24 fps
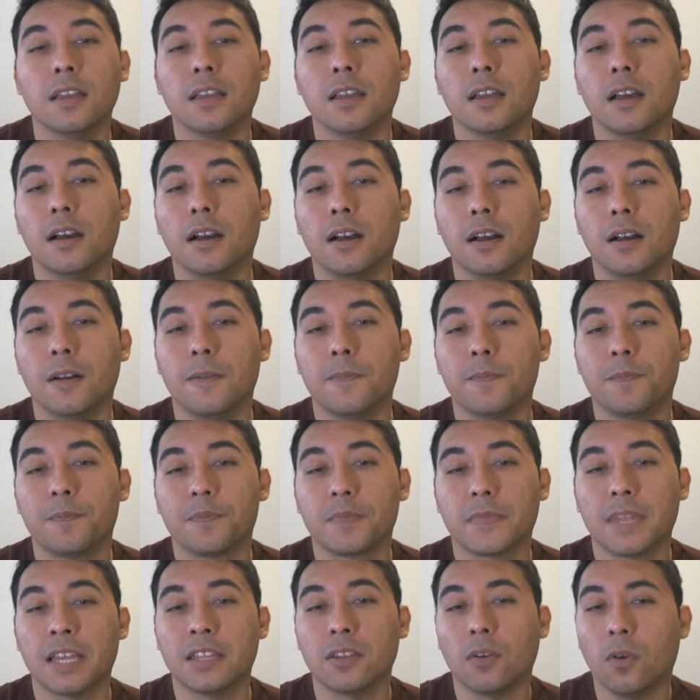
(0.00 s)

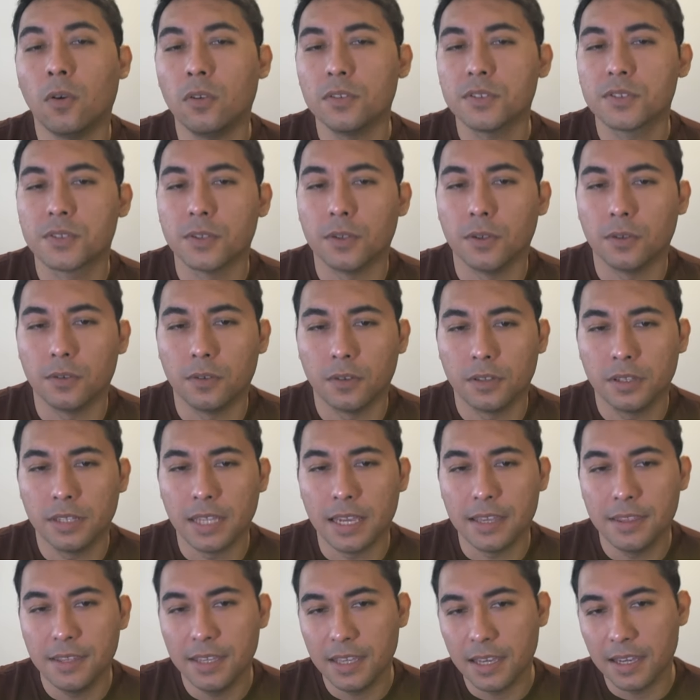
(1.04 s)
And also the
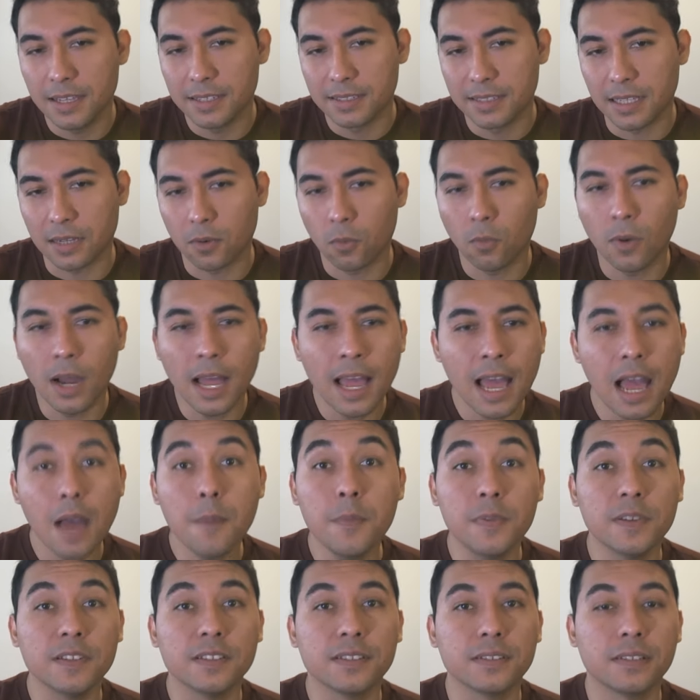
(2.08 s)
idea is like, what
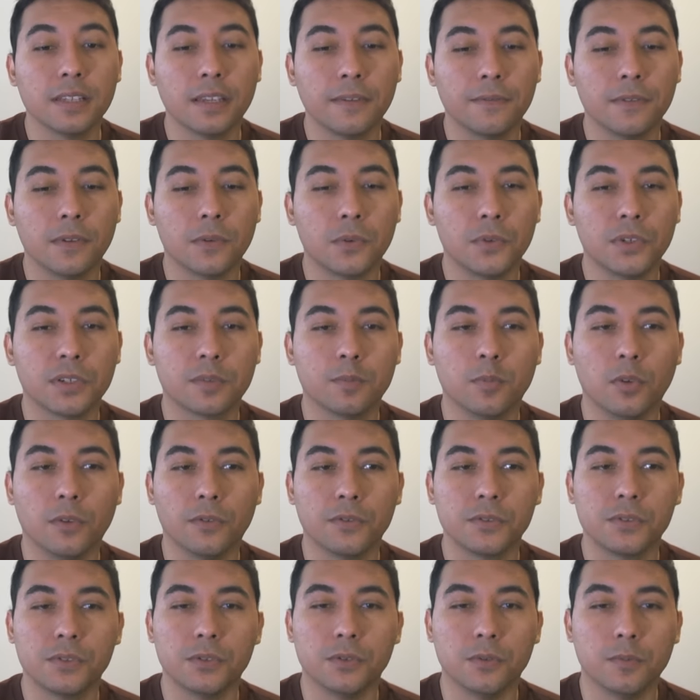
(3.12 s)
happens if the rook
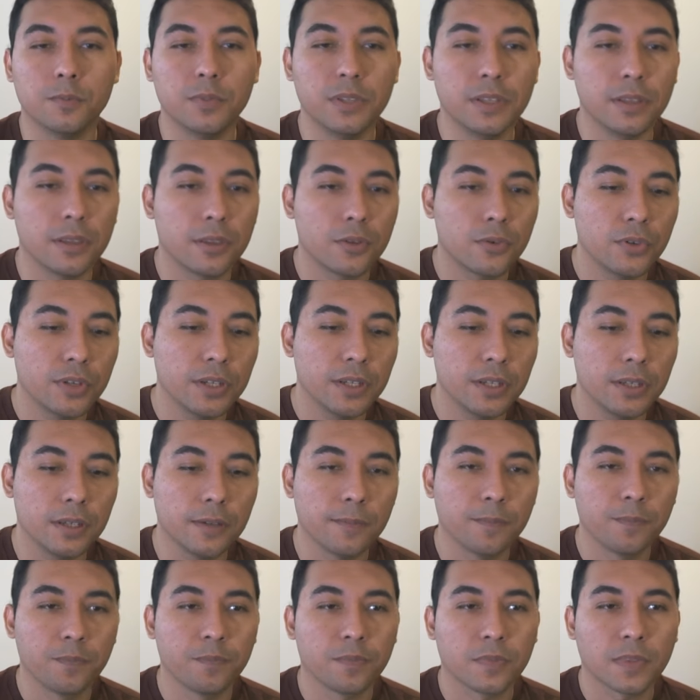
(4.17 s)
moves to b3,
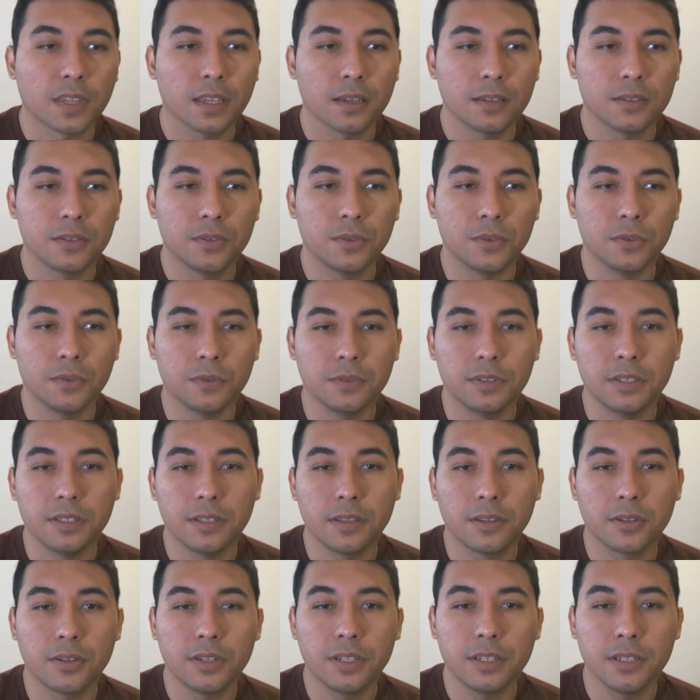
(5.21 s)
to
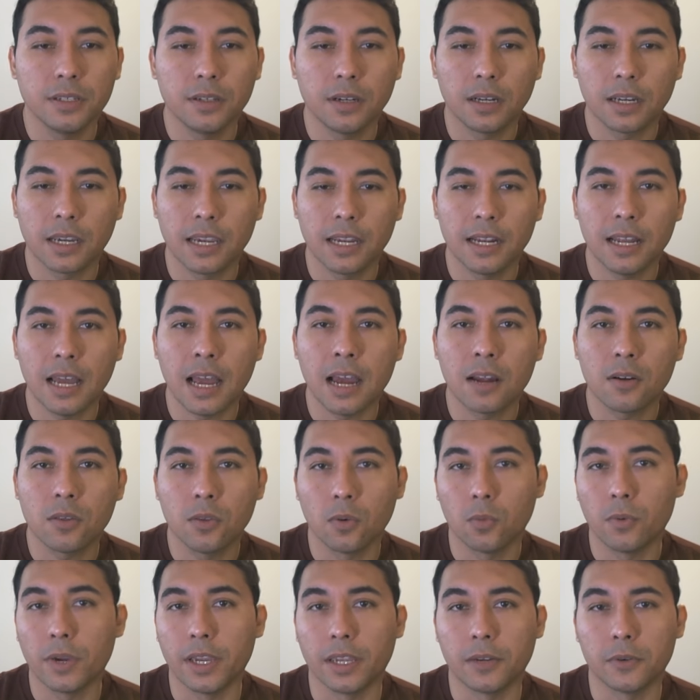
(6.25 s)
d3, get it out of the
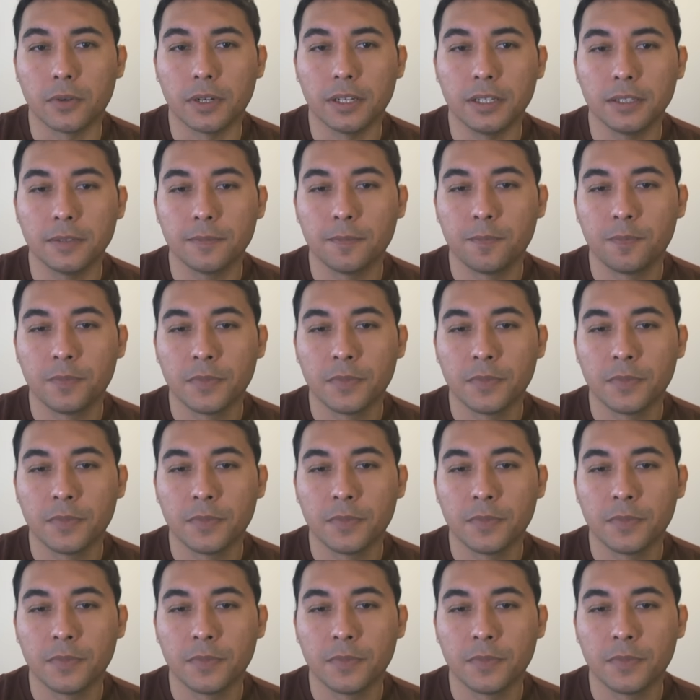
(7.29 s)
way, right?